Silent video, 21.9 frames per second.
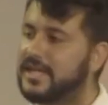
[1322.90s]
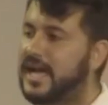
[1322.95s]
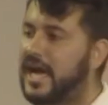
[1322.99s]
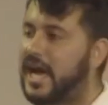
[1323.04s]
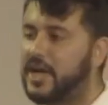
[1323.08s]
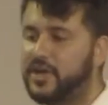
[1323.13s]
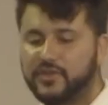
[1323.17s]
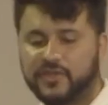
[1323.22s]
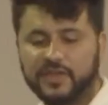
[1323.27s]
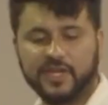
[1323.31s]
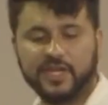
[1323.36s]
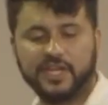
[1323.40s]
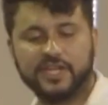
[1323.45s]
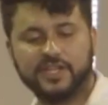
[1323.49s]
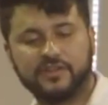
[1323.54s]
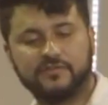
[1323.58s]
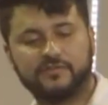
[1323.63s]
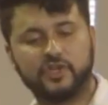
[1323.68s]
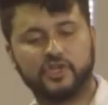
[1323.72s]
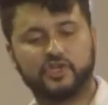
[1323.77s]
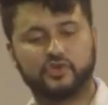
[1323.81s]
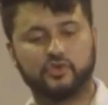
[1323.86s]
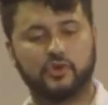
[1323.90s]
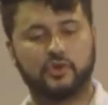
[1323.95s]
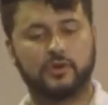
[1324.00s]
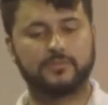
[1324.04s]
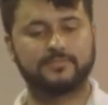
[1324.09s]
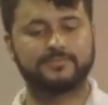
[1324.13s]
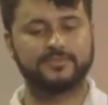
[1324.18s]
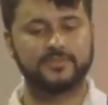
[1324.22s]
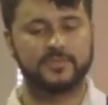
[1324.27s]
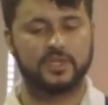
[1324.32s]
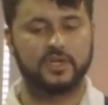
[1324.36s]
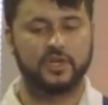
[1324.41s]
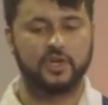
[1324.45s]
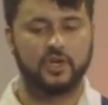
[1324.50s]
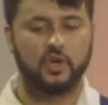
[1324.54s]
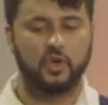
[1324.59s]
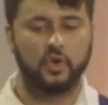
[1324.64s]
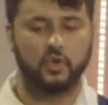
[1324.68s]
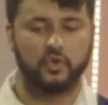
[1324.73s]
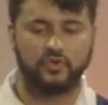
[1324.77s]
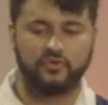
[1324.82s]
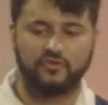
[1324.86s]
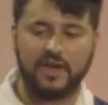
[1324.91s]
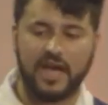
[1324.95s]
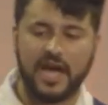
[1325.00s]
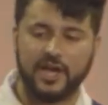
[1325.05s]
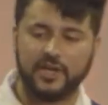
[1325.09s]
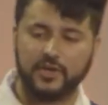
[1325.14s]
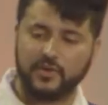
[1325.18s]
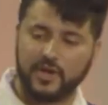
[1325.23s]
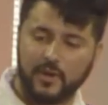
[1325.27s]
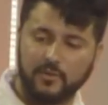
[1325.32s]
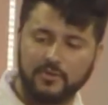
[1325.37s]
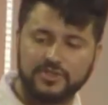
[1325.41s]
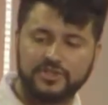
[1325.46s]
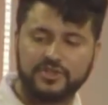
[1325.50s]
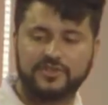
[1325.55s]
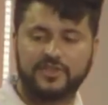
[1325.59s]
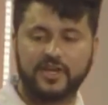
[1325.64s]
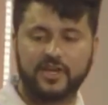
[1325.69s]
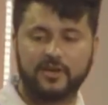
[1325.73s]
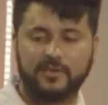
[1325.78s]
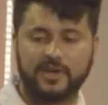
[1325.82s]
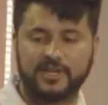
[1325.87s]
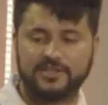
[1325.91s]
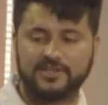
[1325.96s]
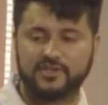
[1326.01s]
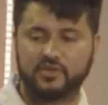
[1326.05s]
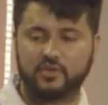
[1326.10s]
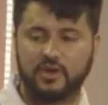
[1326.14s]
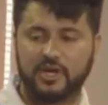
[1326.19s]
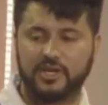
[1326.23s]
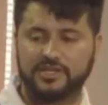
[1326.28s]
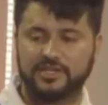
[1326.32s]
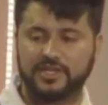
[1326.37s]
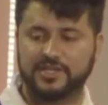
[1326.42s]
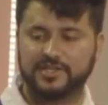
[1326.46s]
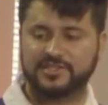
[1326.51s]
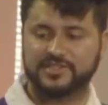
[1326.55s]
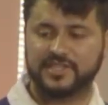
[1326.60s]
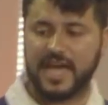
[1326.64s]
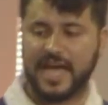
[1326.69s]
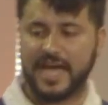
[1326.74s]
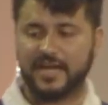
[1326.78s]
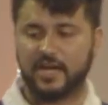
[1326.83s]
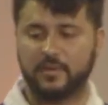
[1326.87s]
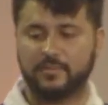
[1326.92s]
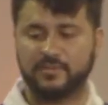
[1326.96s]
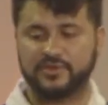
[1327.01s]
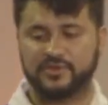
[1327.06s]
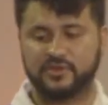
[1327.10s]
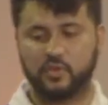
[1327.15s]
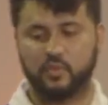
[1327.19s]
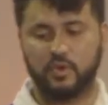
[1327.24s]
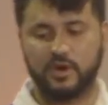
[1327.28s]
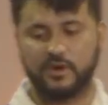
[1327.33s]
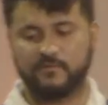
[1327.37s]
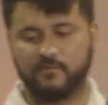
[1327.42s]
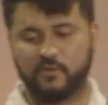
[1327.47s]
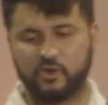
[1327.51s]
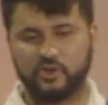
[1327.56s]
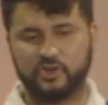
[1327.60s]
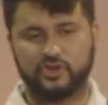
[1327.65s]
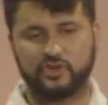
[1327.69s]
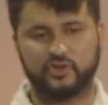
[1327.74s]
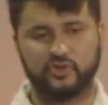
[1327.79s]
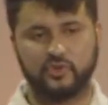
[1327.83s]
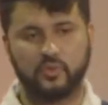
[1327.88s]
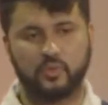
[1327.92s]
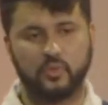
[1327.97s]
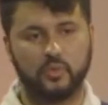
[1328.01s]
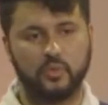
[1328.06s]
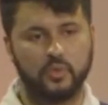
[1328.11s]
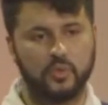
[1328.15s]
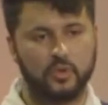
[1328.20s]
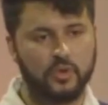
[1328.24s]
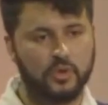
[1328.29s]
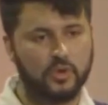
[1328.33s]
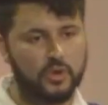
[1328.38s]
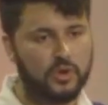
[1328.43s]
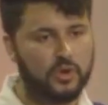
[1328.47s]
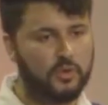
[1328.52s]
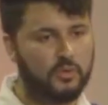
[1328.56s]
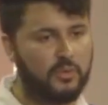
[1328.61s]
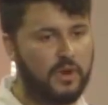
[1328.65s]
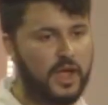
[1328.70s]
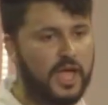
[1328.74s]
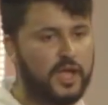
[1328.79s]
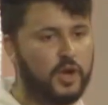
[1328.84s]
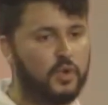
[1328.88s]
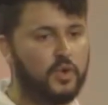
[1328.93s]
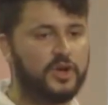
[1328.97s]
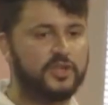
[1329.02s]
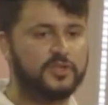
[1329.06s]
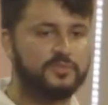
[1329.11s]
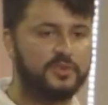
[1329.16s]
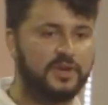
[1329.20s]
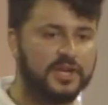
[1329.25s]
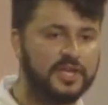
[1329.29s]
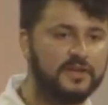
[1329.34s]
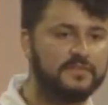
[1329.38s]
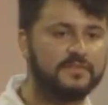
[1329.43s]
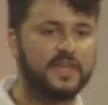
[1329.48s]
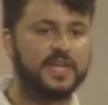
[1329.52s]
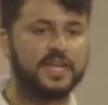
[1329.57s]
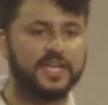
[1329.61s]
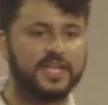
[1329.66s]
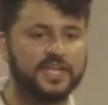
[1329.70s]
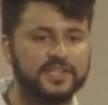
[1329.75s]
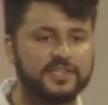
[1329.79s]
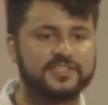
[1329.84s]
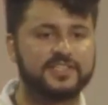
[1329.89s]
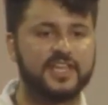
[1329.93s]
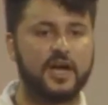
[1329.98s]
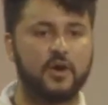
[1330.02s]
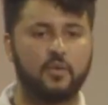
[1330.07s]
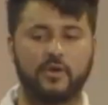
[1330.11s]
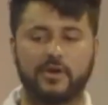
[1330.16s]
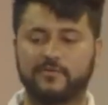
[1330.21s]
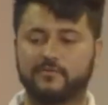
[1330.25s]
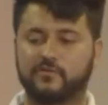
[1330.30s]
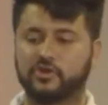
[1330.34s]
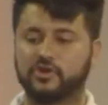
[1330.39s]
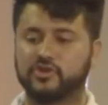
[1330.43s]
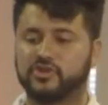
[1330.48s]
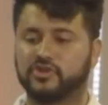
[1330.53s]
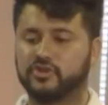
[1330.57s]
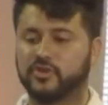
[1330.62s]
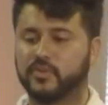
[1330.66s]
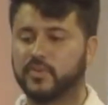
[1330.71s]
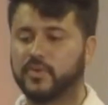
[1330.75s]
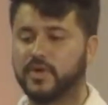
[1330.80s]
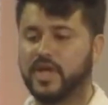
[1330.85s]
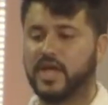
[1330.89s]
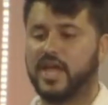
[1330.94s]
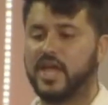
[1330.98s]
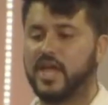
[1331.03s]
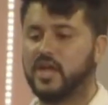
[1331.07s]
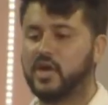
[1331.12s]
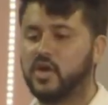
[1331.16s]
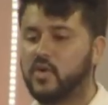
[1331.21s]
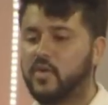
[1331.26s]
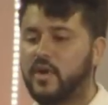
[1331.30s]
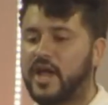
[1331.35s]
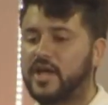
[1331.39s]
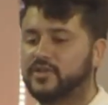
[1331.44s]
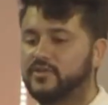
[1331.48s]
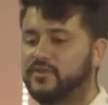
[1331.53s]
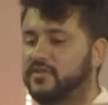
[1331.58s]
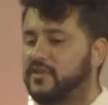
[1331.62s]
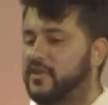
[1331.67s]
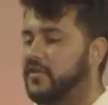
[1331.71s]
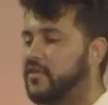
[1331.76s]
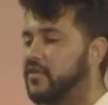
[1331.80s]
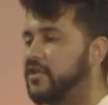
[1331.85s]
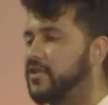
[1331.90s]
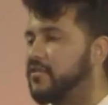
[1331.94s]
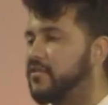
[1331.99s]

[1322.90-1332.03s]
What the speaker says: How do you think an individual whose value, and I want you to think about this question, is tied up into one virtue, right, or his belief that he is that one virtue, interacts with other